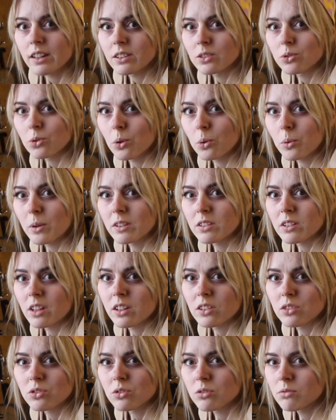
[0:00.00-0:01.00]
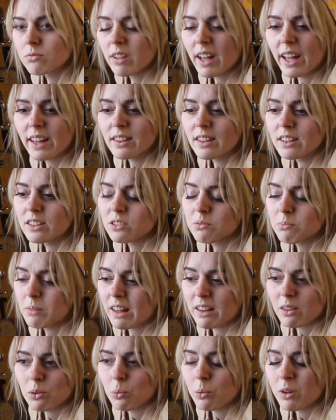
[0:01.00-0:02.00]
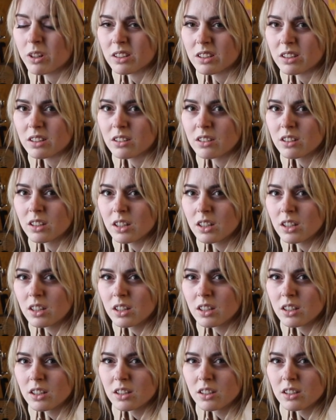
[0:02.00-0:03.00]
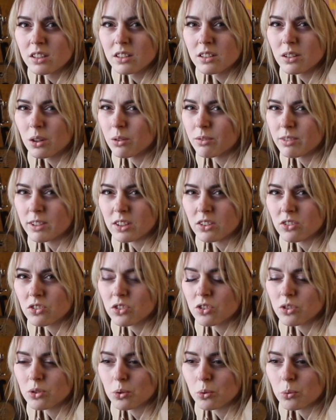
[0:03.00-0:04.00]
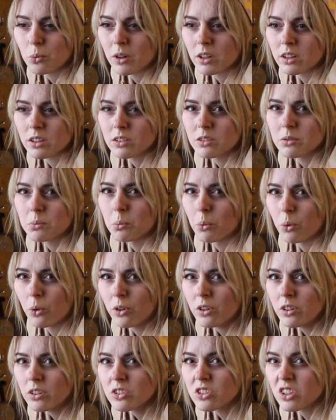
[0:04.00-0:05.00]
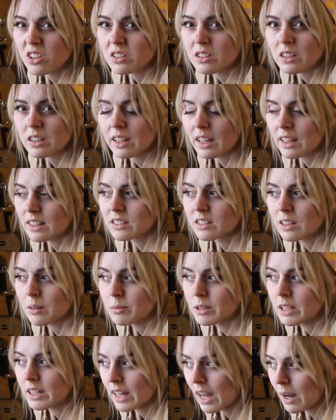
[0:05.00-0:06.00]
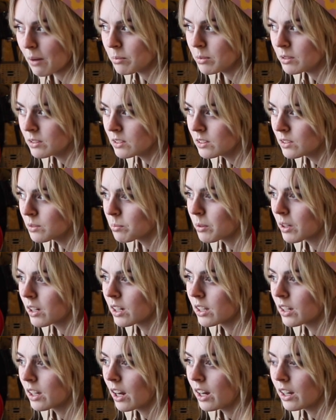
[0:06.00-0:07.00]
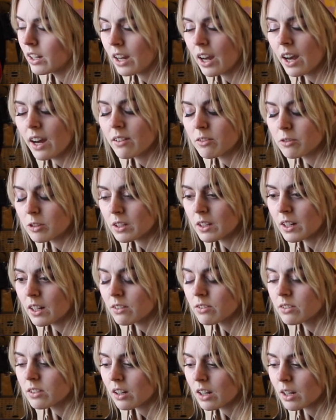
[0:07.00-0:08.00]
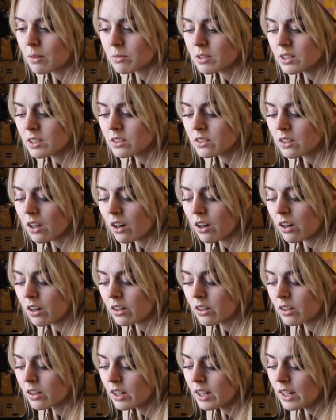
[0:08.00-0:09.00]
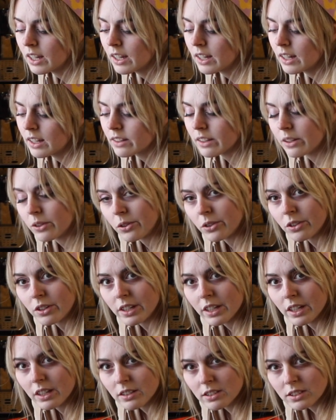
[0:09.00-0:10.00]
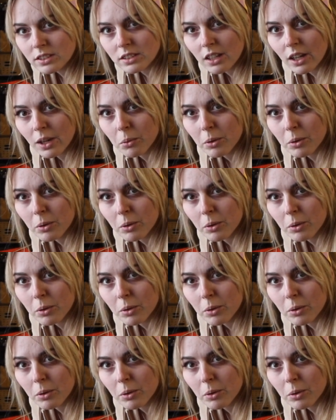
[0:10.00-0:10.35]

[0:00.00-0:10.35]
is always like at least plant 1 of each you want more, just in case something happens, but I have enough time. These are the earliest I